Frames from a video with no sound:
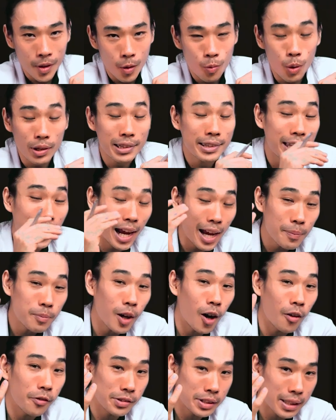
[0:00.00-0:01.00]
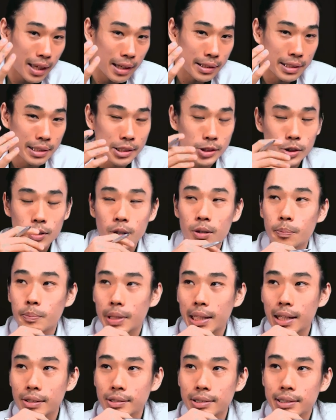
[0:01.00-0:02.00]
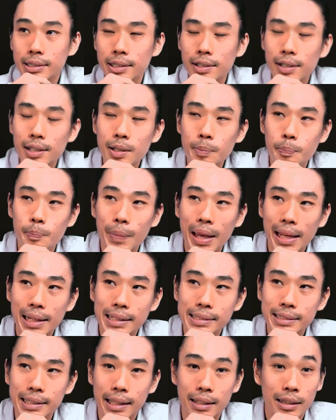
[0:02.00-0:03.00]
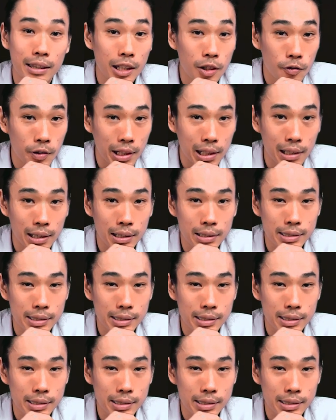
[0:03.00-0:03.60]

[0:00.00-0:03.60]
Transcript: What type of study? So because there are many scientific